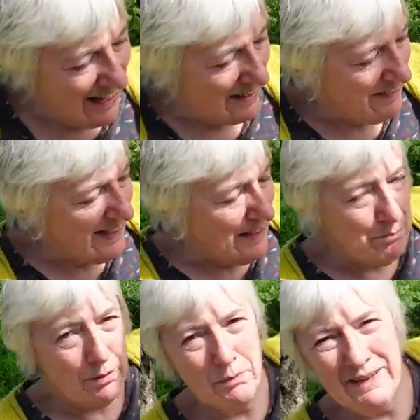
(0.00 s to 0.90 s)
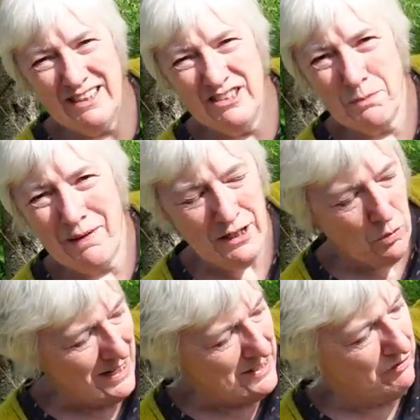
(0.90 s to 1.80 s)
I think I'm probably going to make
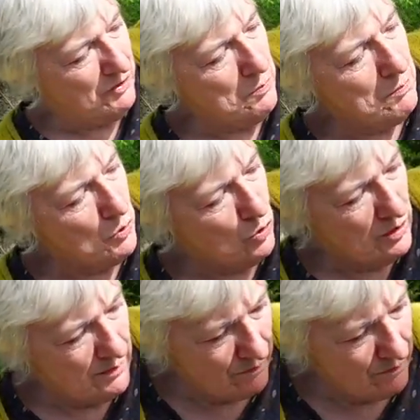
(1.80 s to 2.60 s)
quite a few more